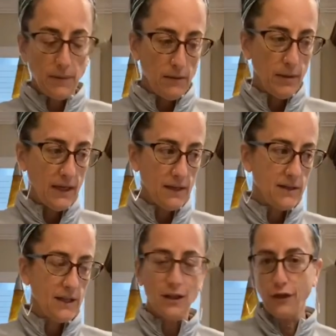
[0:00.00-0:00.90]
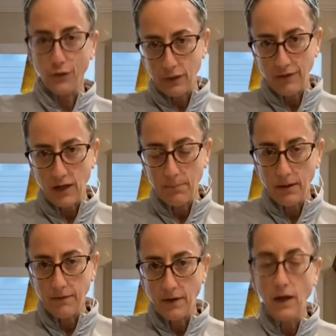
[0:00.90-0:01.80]
because it's a third of a
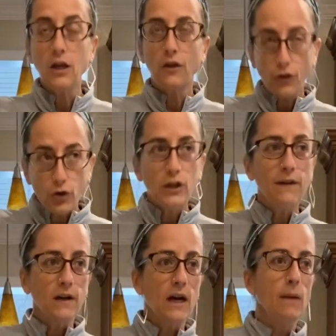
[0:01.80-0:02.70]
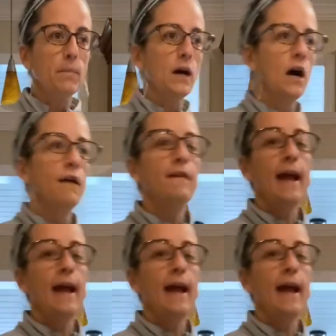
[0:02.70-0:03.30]
cup of